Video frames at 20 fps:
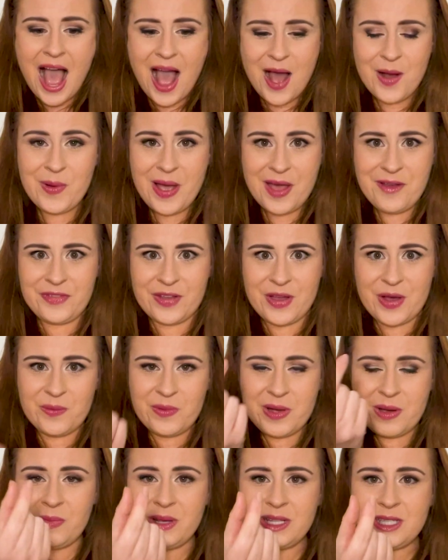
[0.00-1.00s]
However,
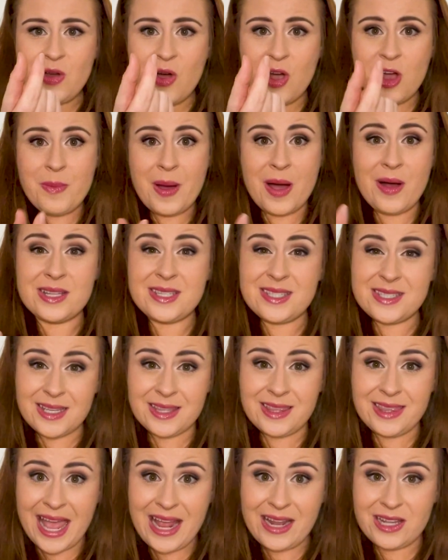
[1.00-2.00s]
when we talk about a
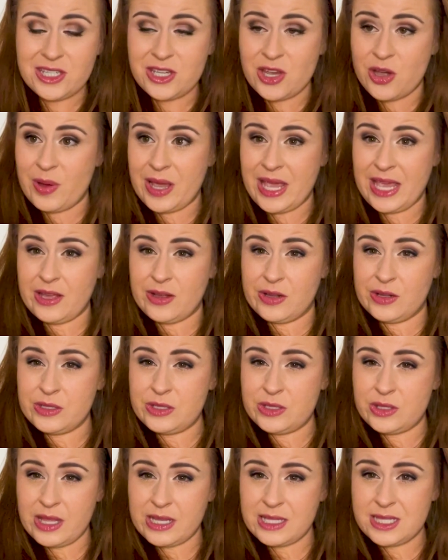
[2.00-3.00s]
stiletto heel,
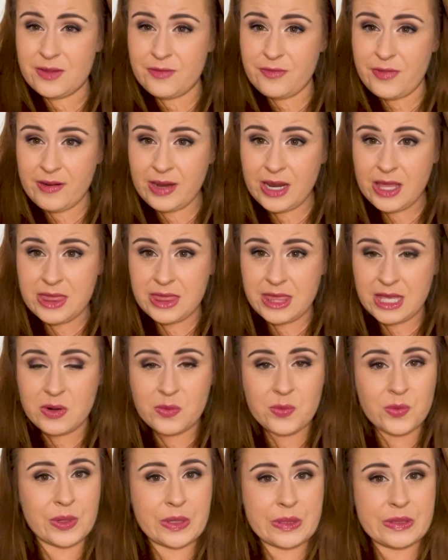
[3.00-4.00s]
so that's the very
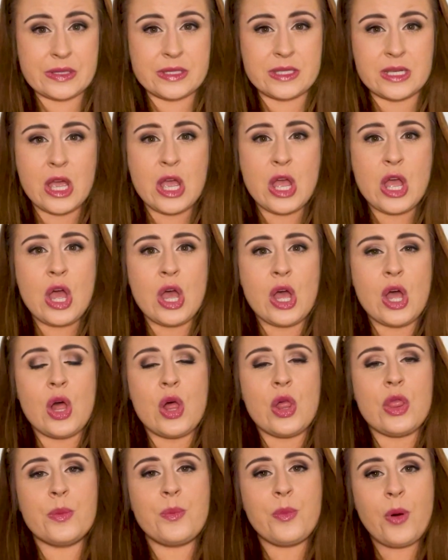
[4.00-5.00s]
thin ones,
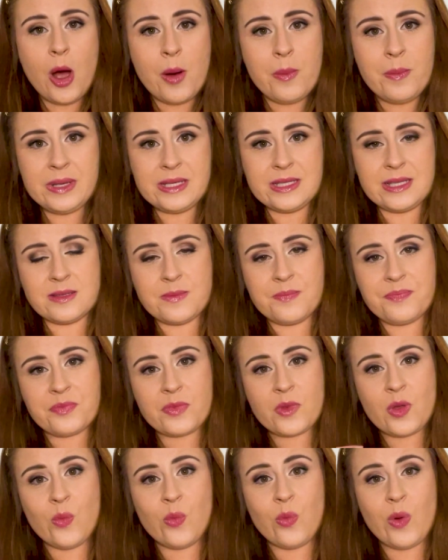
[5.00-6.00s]
the problem is
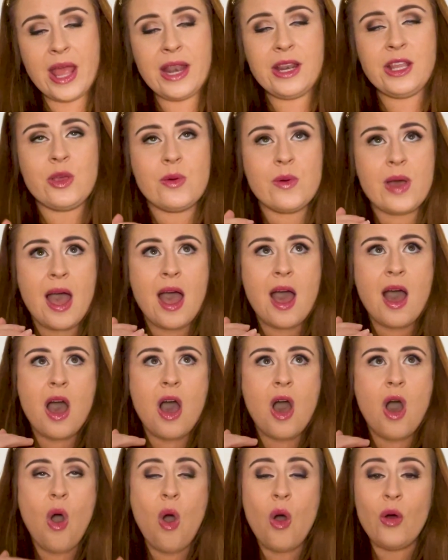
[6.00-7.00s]
when you are
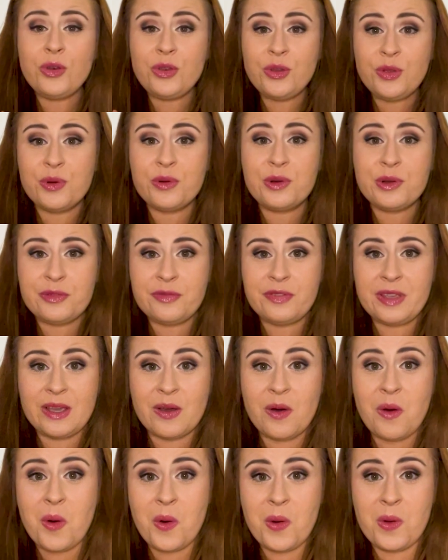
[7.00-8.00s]
on your
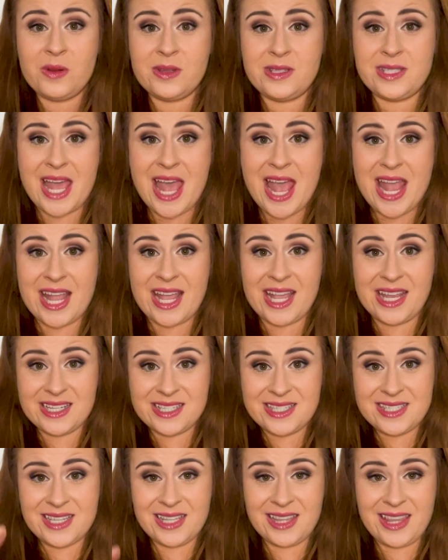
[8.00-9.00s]
feet all day in a
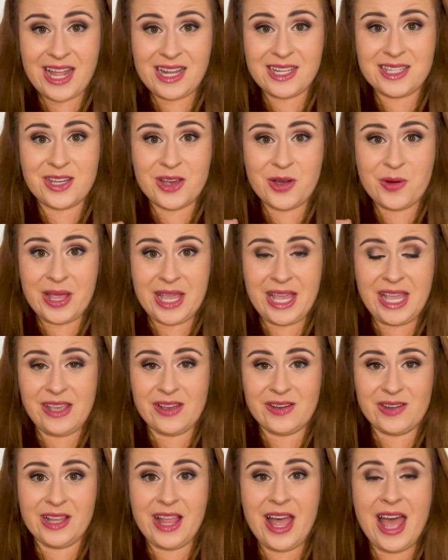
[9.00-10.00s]
stiletto
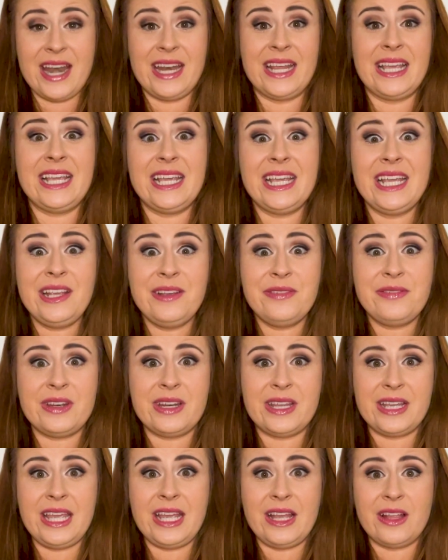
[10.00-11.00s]
heel, and
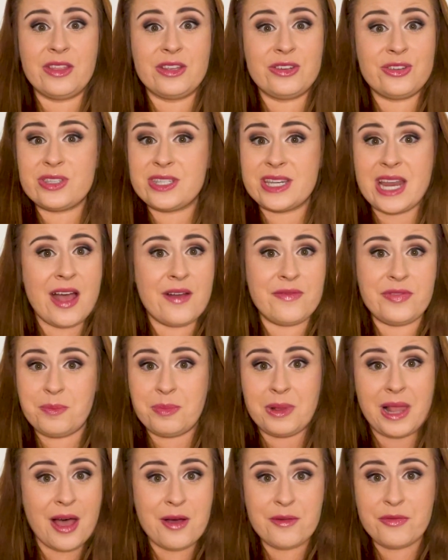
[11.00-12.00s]
even a heel that doesn't have the
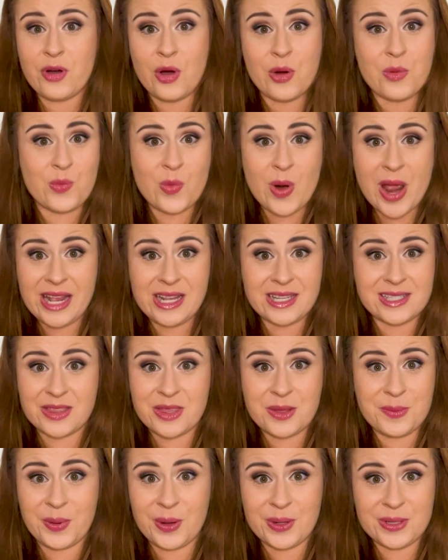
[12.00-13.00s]
platform raised on
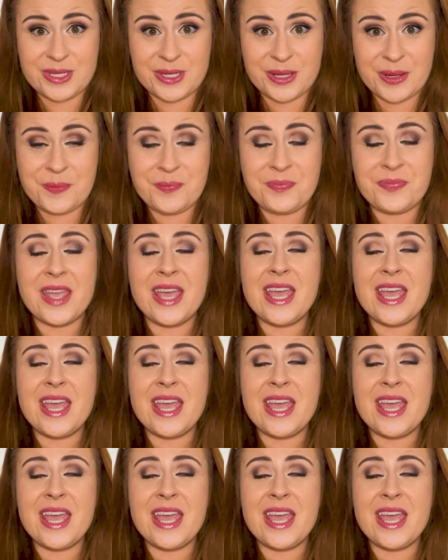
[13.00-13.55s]
the bottom,